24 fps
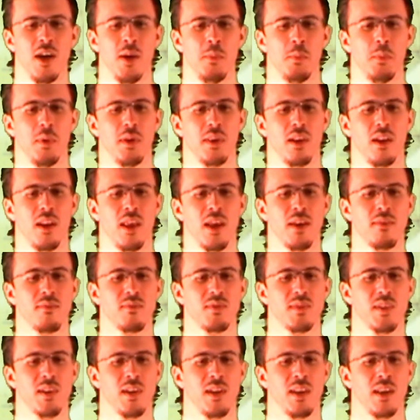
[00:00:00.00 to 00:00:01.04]
but the length
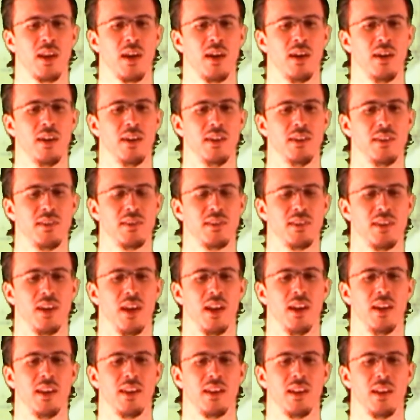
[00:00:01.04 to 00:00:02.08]
certainly hurts it a
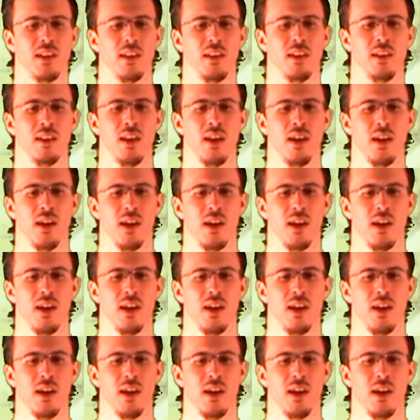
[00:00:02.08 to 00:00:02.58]
little,